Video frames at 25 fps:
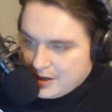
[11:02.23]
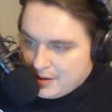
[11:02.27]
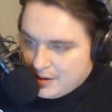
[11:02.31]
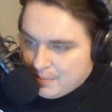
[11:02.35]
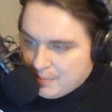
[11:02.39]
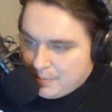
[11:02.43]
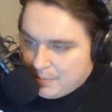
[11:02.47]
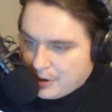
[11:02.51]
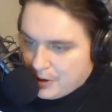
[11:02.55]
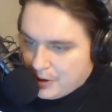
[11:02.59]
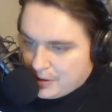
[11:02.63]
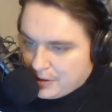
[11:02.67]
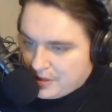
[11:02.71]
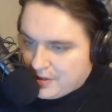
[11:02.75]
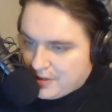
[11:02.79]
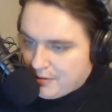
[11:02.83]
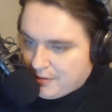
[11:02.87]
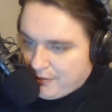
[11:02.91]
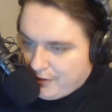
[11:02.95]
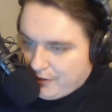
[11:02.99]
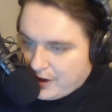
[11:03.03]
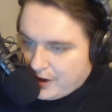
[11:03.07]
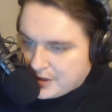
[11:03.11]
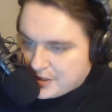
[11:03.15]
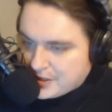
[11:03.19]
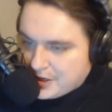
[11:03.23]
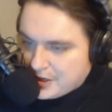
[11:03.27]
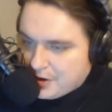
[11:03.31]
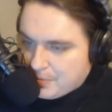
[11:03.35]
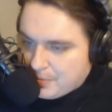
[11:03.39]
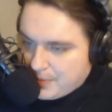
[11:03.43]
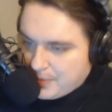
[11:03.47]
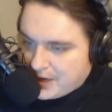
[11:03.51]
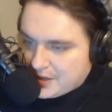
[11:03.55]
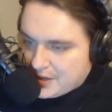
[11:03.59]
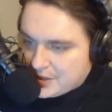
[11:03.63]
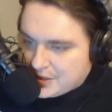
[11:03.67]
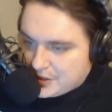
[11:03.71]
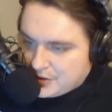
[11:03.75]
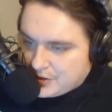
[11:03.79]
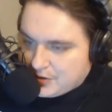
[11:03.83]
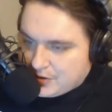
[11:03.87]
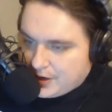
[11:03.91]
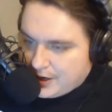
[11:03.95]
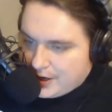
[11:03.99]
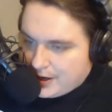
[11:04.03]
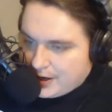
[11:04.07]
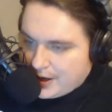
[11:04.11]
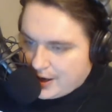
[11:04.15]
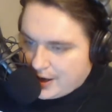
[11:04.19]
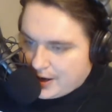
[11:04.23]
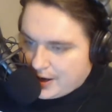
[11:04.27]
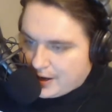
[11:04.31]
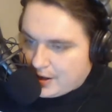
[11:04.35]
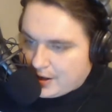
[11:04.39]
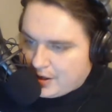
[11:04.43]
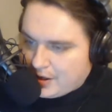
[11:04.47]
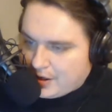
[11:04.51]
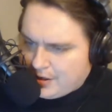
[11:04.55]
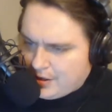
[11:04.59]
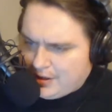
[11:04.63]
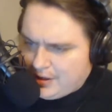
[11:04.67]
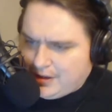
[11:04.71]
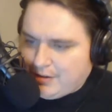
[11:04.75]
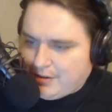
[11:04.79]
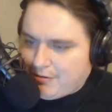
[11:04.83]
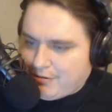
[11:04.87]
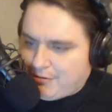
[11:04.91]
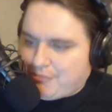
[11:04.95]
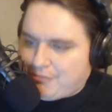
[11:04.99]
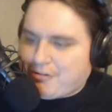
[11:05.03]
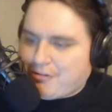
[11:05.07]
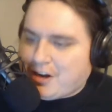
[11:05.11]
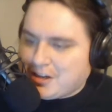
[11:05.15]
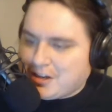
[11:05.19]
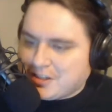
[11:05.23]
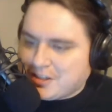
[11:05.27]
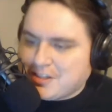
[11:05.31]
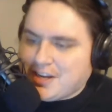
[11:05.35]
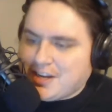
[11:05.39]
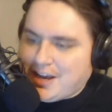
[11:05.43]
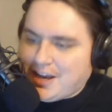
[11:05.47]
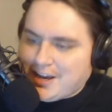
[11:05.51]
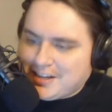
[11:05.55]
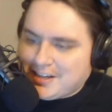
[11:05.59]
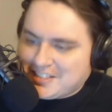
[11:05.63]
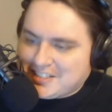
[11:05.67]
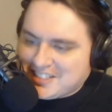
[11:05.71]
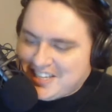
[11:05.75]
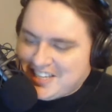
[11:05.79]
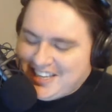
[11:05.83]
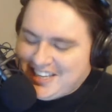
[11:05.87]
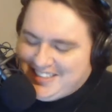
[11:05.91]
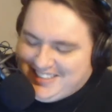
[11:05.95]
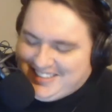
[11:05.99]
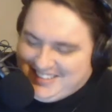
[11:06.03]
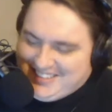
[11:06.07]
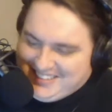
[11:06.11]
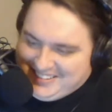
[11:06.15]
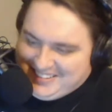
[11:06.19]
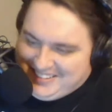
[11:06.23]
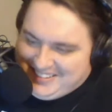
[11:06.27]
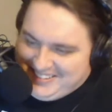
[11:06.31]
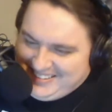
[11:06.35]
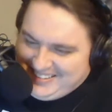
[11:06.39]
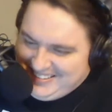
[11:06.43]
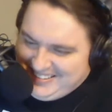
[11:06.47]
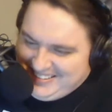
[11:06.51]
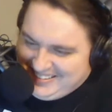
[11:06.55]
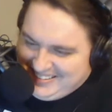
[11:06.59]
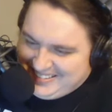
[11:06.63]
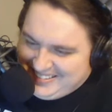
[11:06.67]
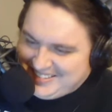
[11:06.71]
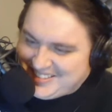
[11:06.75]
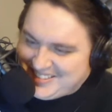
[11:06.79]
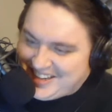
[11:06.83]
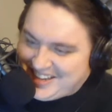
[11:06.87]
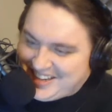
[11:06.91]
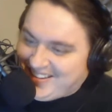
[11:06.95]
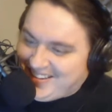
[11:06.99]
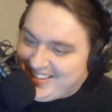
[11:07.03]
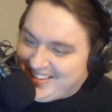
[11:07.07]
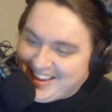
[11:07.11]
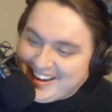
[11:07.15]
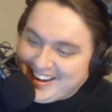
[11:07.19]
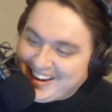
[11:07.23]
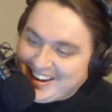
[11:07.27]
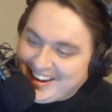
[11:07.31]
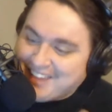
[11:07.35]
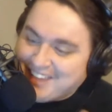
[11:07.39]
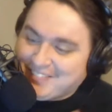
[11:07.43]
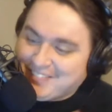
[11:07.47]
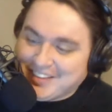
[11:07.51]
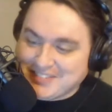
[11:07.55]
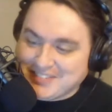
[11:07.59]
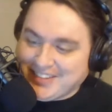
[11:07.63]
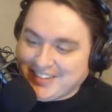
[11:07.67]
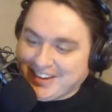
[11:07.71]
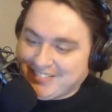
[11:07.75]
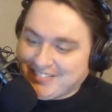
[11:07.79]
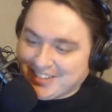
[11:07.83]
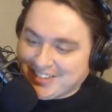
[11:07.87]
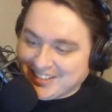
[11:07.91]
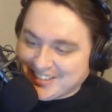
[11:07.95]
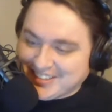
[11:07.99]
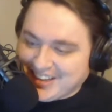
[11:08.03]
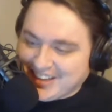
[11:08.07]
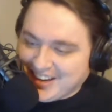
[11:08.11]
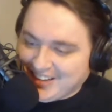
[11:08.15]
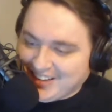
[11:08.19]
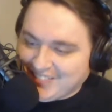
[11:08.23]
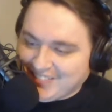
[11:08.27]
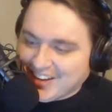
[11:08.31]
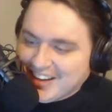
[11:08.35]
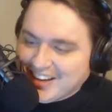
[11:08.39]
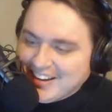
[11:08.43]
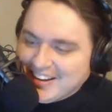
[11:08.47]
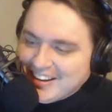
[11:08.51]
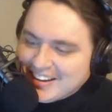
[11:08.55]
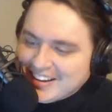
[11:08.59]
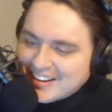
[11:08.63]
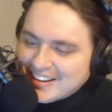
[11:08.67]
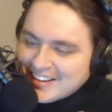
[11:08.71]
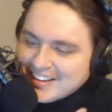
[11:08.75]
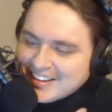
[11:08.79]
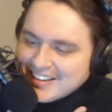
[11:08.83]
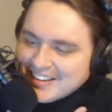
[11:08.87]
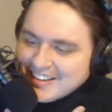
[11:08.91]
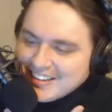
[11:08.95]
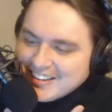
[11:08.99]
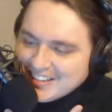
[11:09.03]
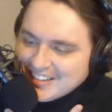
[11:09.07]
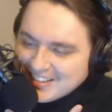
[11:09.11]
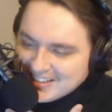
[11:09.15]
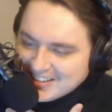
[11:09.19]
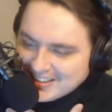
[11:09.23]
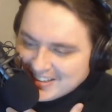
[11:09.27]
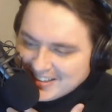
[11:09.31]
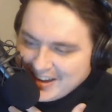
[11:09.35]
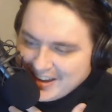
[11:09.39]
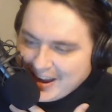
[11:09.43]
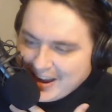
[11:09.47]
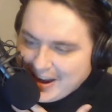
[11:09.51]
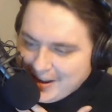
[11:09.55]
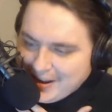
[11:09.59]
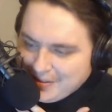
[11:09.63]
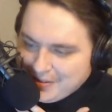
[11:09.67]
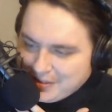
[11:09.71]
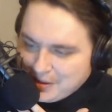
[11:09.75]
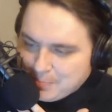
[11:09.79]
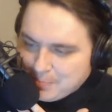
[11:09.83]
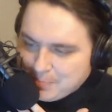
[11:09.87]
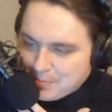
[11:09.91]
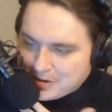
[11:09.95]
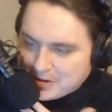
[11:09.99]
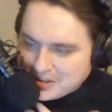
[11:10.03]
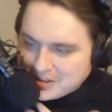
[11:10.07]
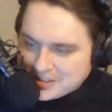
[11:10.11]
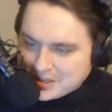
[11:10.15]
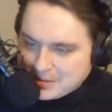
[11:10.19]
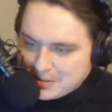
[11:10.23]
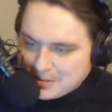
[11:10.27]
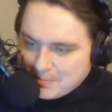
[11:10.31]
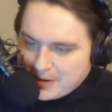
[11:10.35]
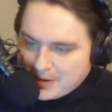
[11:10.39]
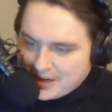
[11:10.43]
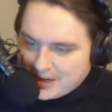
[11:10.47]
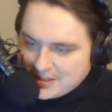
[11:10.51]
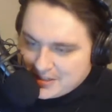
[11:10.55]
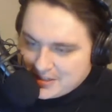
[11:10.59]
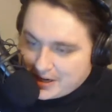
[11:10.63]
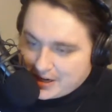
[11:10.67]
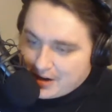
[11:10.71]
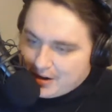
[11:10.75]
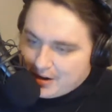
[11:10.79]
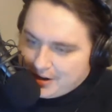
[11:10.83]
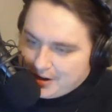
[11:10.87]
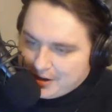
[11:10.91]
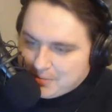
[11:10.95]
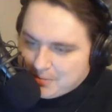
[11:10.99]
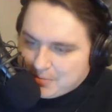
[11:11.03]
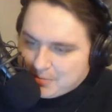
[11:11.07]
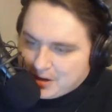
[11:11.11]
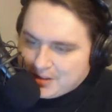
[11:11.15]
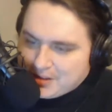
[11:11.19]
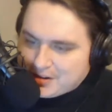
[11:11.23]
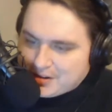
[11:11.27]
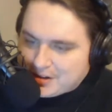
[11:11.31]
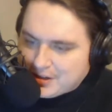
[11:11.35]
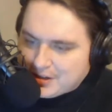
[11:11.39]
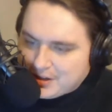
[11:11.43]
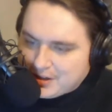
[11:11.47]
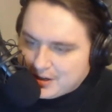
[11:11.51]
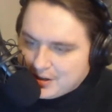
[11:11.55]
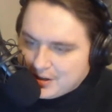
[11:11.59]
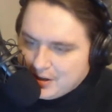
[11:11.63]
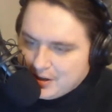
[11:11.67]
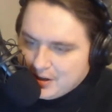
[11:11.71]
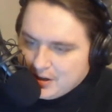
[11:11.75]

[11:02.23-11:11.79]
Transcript: both the Fresno-based street gang, the Fresnex, sorry, that name gets me every time, and the prison-based Aryan Brotherhood.